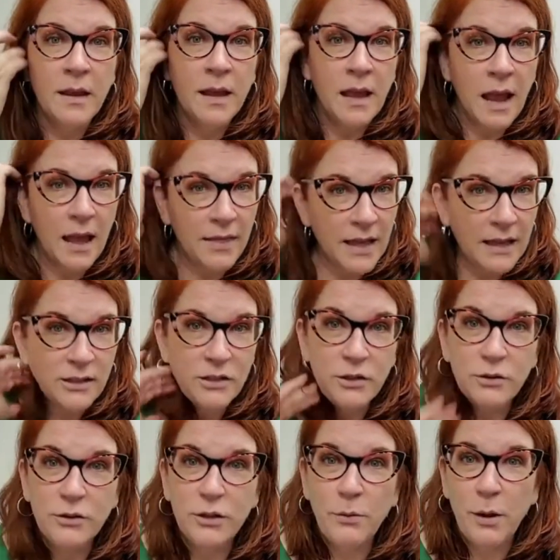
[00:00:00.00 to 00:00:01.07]
And that's
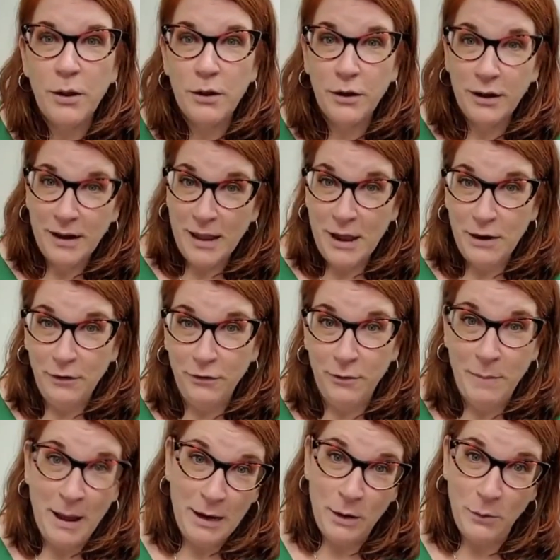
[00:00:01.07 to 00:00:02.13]
usually what you're going to hear from
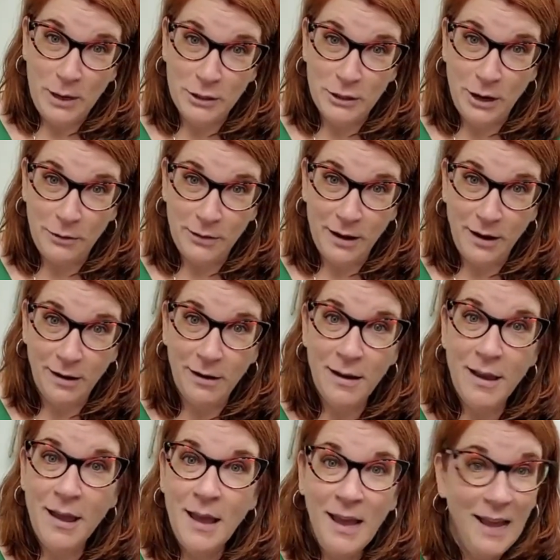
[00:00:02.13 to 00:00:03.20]
any witch out there.
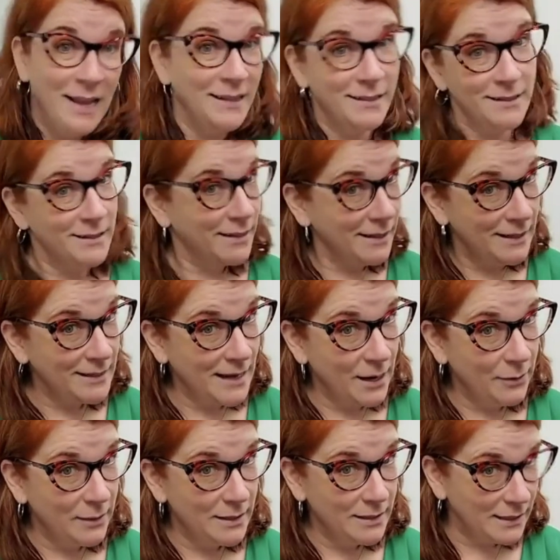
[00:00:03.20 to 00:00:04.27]
It's just going to take
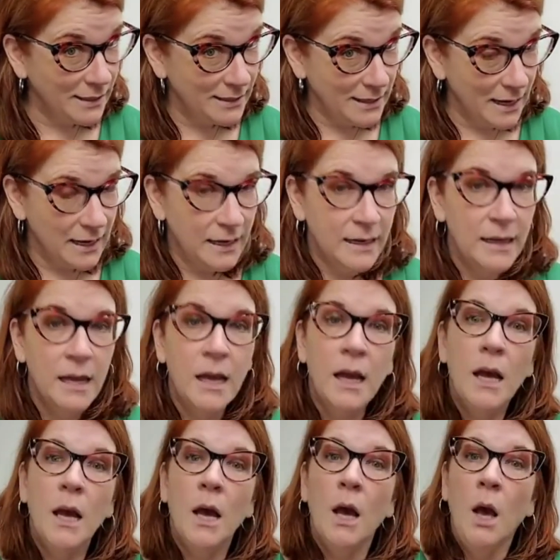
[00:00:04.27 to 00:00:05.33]
what it's going to take.
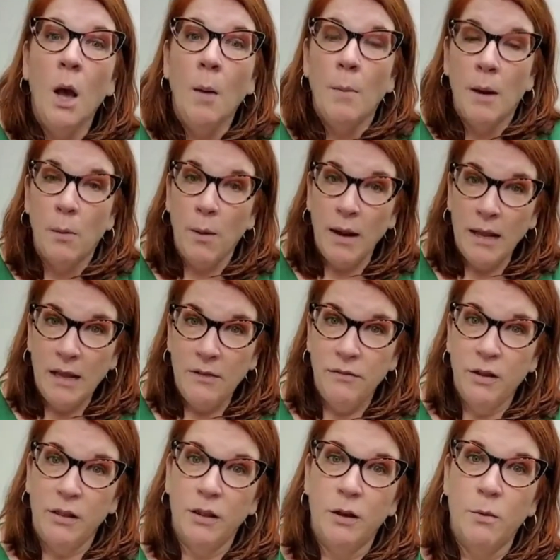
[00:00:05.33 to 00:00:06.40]
But I want to give you
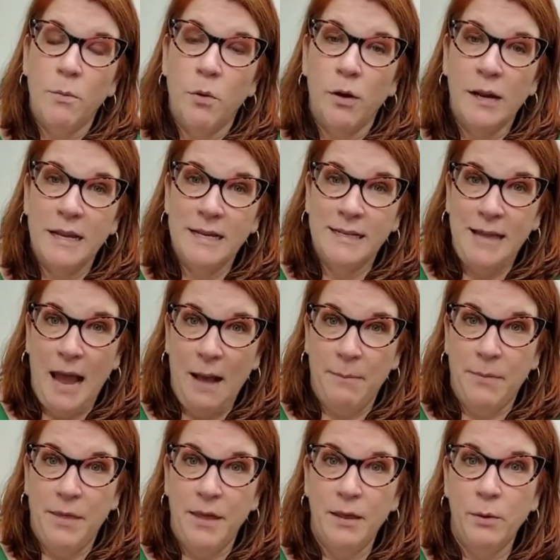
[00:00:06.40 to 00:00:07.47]
a little more in-depth
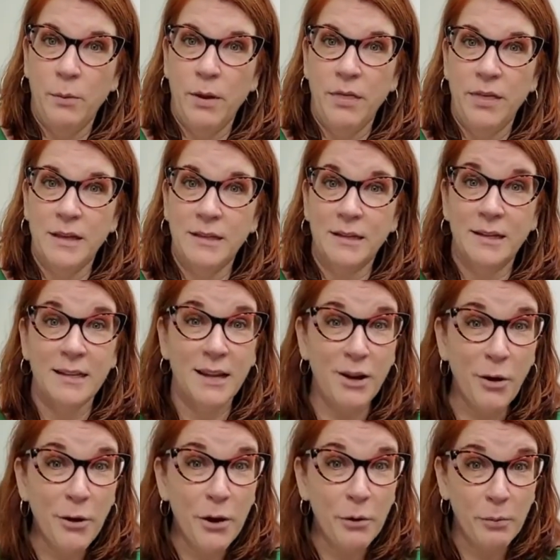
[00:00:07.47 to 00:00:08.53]
with this because I
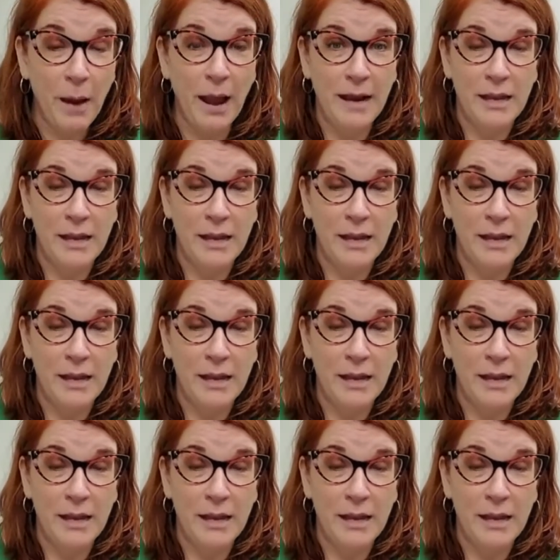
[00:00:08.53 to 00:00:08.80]
know you're ready.